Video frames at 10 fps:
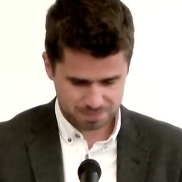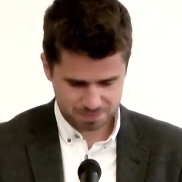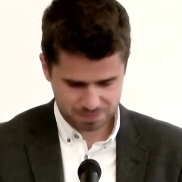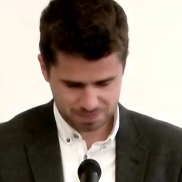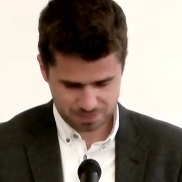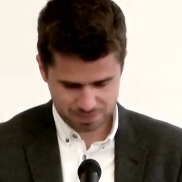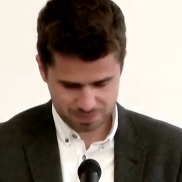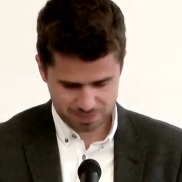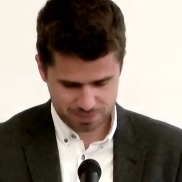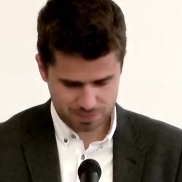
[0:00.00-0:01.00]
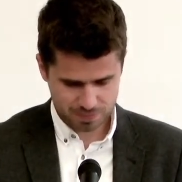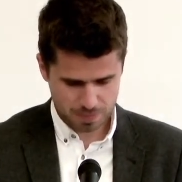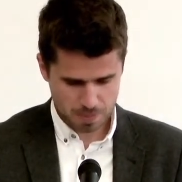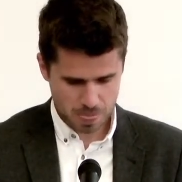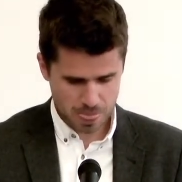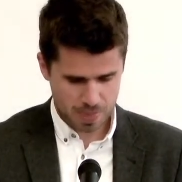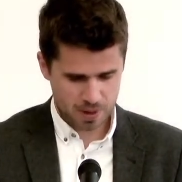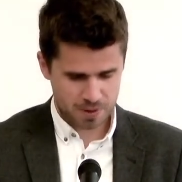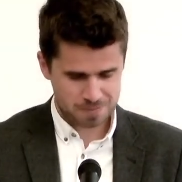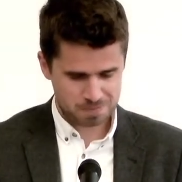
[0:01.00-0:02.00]

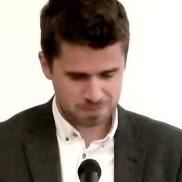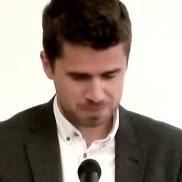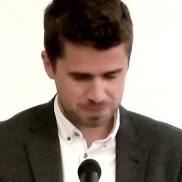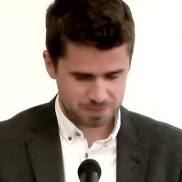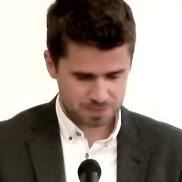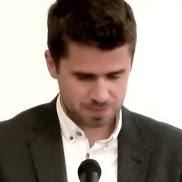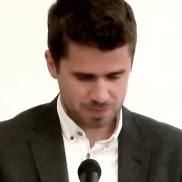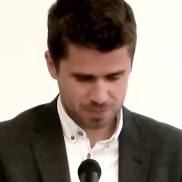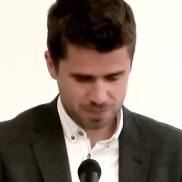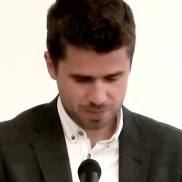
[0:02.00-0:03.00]
No one is speaking in this clip.